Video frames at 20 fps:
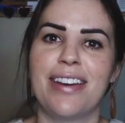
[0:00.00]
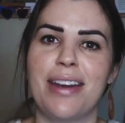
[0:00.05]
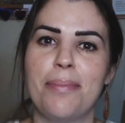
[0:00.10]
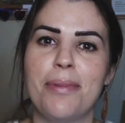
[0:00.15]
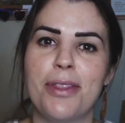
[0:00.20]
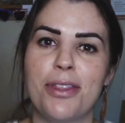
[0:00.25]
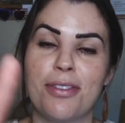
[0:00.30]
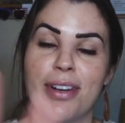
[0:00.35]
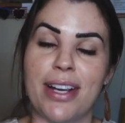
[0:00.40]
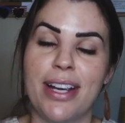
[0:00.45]
Number
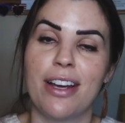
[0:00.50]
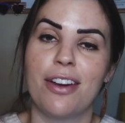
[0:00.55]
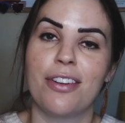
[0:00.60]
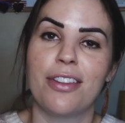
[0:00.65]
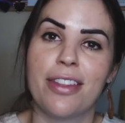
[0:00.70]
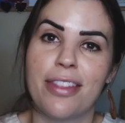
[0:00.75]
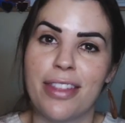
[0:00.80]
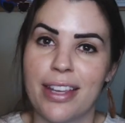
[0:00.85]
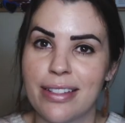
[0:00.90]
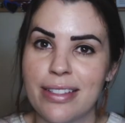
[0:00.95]
three on
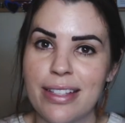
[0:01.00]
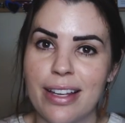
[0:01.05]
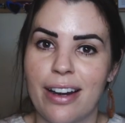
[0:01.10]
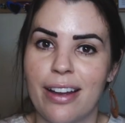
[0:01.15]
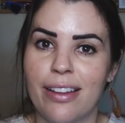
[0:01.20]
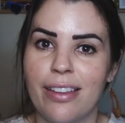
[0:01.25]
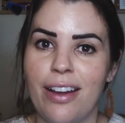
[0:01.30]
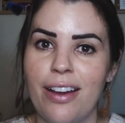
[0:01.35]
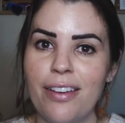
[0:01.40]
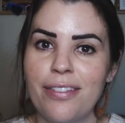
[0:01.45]
the things that I
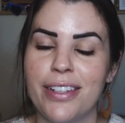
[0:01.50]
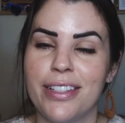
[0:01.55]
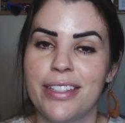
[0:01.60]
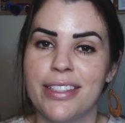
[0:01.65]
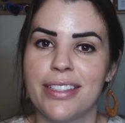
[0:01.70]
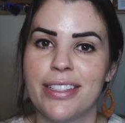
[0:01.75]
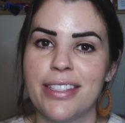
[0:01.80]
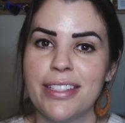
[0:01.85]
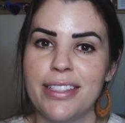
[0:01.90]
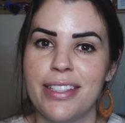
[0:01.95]
love
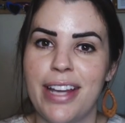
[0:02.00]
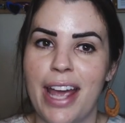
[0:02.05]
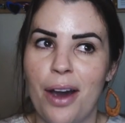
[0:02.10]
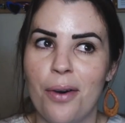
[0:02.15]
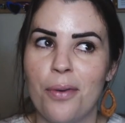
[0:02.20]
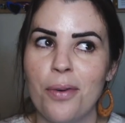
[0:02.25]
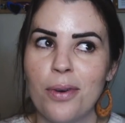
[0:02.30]
is how